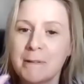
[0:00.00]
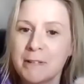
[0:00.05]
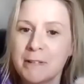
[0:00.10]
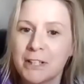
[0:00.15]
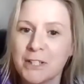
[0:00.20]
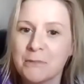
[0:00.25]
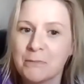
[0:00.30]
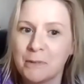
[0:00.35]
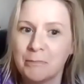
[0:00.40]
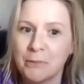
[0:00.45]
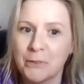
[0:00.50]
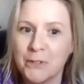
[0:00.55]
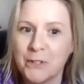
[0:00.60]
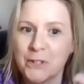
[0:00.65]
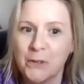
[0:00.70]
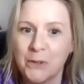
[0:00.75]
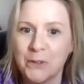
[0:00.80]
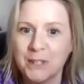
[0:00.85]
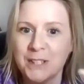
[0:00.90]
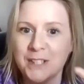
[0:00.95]
because we're both
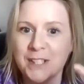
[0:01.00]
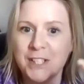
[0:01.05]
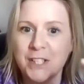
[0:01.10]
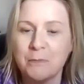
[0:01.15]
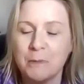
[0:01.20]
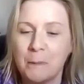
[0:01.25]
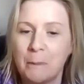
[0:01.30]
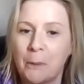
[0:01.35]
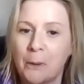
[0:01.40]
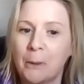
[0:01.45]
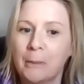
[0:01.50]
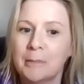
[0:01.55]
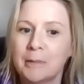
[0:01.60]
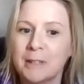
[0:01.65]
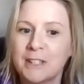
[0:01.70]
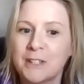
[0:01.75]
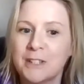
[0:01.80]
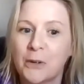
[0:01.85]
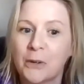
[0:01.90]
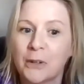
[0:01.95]
Scottish, we're
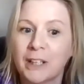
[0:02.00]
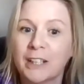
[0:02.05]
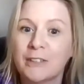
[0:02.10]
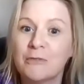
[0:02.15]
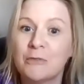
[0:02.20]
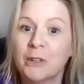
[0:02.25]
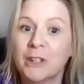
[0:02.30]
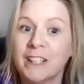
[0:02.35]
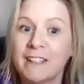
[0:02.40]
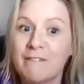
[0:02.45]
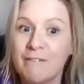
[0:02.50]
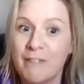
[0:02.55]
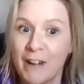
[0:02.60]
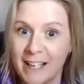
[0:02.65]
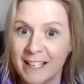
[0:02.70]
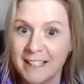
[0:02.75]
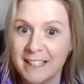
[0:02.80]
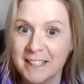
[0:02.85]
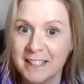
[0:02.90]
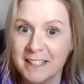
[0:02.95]
probably talking really
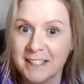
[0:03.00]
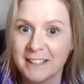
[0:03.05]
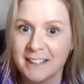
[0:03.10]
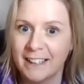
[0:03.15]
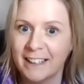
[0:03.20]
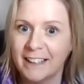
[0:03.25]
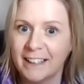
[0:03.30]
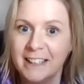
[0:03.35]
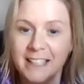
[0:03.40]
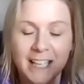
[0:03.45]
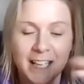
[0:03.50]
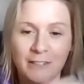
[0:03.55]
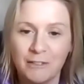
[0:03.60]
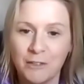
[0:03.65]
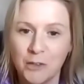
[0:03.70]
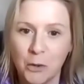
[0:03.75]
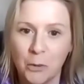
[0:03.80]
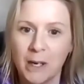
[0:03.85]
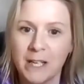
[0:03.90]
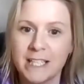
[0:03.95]
fast and they
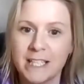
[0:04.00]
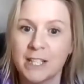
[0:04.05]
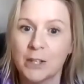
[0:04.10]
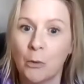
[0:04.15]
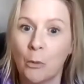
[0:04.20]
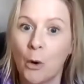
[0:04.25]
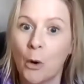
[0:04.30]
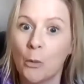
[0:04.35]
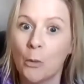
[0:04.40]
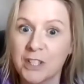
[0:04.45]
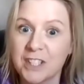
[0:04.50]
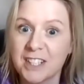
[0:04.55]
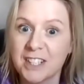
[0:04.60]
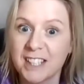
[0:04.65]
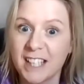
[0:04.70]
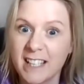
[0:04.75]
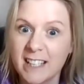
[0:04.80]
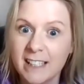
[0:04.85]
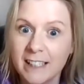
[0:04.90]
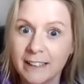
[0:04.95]
have no idea what we're
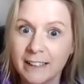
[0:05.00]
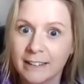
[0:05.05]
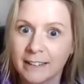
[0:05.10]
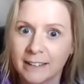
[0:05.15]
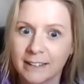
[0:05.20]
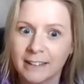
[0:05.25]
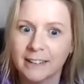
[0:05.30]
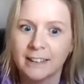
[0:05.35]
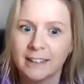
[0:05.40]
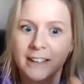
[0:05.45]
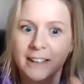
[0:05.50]
saying.